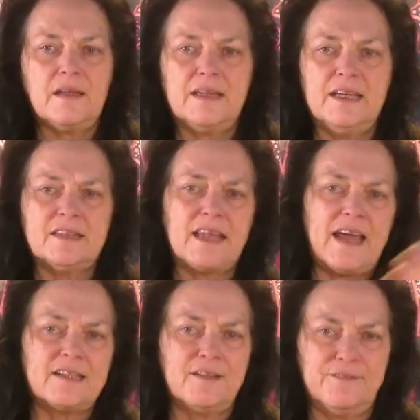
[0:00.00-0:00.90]
Get
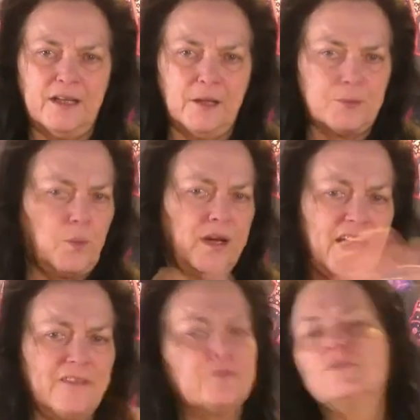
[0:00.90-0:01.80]
that developed.
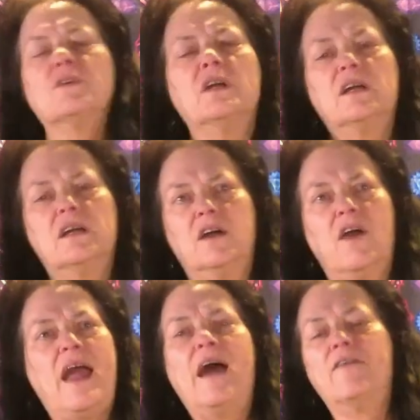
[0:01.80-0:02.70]
Whatever or
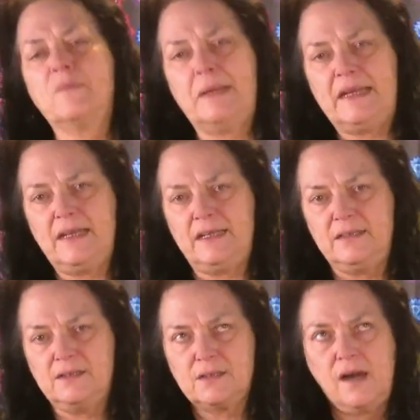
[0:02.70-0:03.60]
however many it
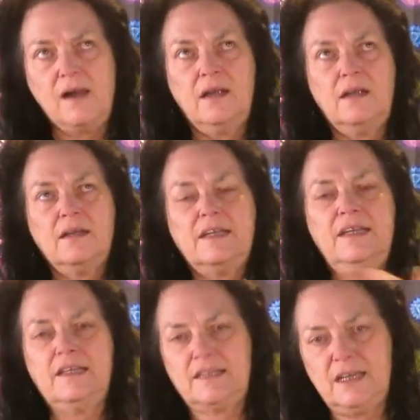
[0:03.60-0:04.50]
is,
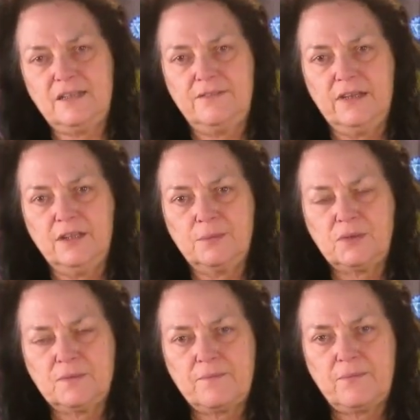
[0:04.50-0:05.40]
get that developed.
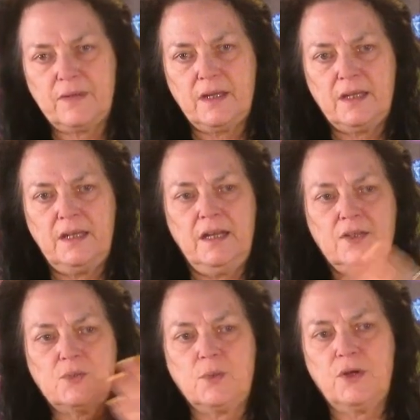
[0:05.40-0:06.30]
Get
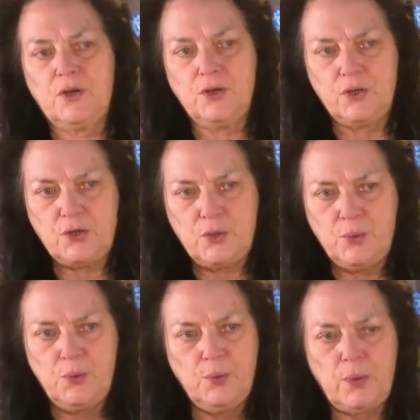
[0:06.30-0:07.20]
it to where
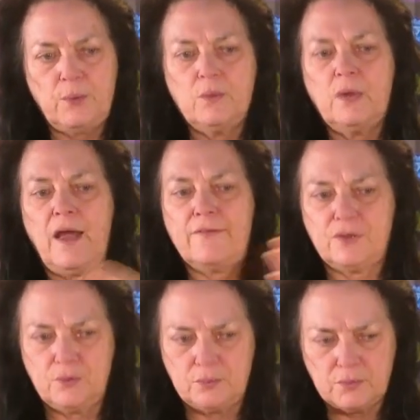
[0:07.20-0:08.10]
you have
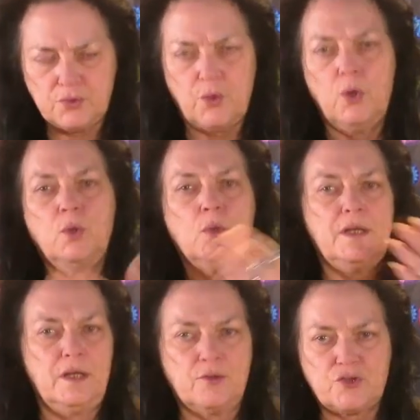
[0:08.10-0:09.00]
control
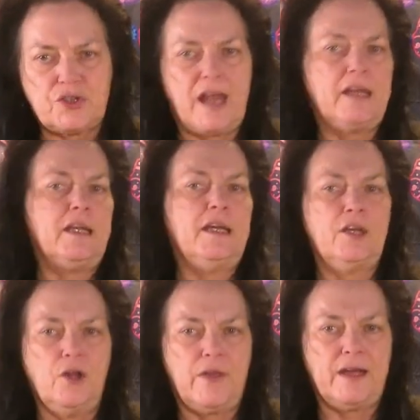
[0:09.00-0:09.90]
and understanding
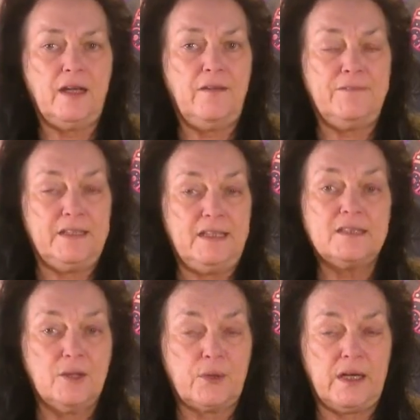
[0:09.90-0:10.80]
and all that of it,
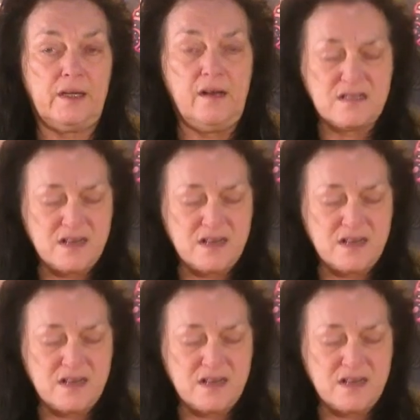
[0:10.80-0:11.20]
okay?